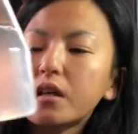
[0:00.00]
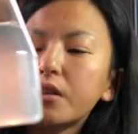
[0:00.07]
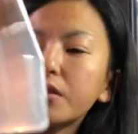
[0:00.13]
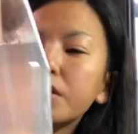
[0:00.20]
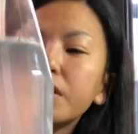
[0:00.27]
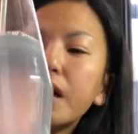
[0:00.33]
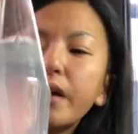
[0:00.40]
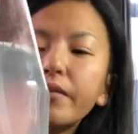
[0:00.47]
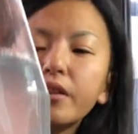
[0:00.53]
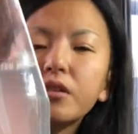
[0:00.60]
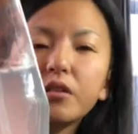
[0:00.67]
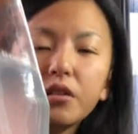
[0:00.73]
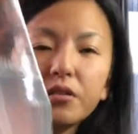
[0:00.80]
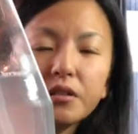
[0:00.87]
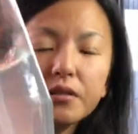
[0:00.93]
I heard
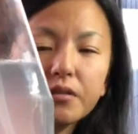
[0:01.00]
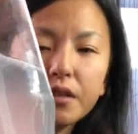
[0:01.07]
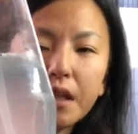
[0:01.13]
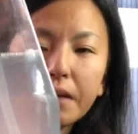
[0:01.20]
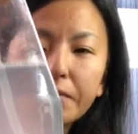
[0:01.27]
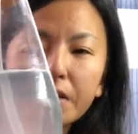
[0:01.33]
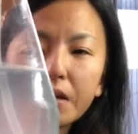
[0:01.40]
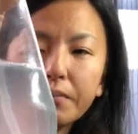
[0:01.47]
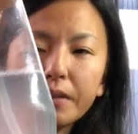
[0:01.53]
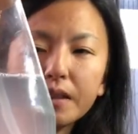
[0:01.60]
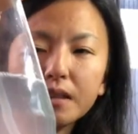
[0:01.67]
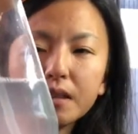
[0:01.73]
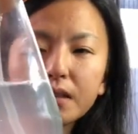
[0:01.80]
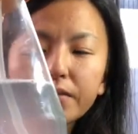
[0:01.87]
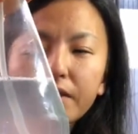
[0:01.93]
lavender also keep the
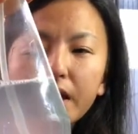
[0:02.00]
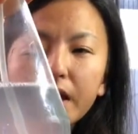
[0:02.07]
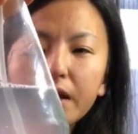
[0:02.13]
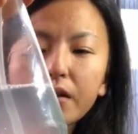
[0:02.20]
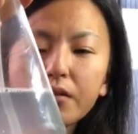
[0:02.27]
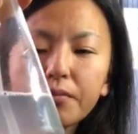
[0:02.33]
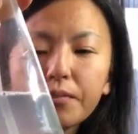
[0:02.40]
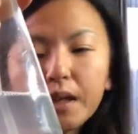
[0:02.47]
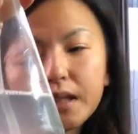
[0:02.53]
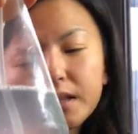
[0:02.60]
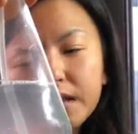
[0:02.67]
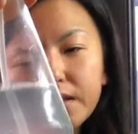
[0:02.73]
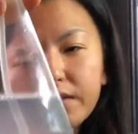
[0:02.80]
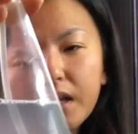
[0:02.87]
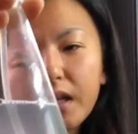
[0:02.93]
pest away or
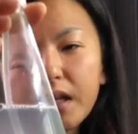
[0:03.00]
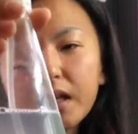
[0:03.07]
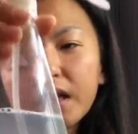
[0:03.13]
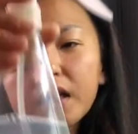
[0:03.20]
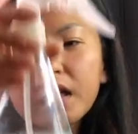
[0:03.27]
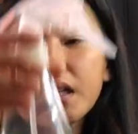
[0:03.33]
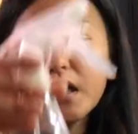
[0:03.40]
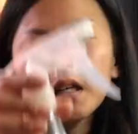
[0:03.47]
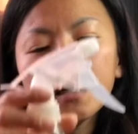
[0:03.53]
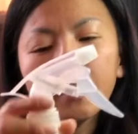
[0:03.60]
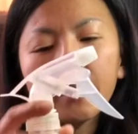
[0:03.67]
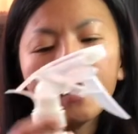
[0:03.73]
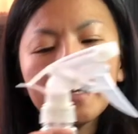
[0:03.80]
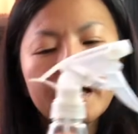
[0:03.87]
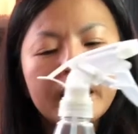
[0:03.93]
bugs away.
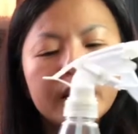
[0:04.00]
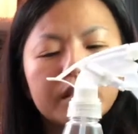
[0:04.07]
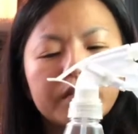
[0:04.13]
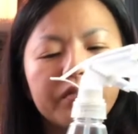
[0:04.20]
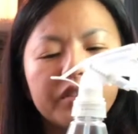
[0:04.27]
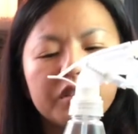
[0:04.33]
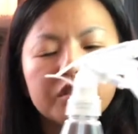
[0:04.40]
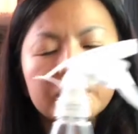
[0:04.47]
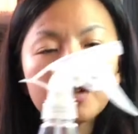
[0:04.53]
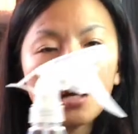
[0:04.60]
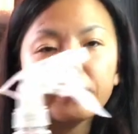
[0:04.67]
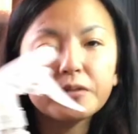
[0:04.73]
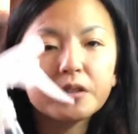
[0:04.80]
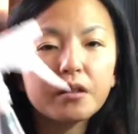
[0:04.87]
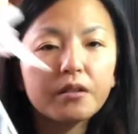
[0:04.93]
And a few
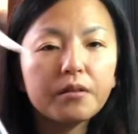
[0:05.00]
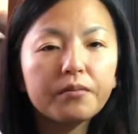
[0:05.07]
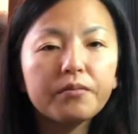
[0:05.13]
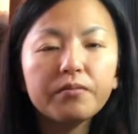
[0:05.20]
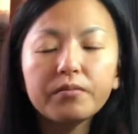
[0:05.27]
drops of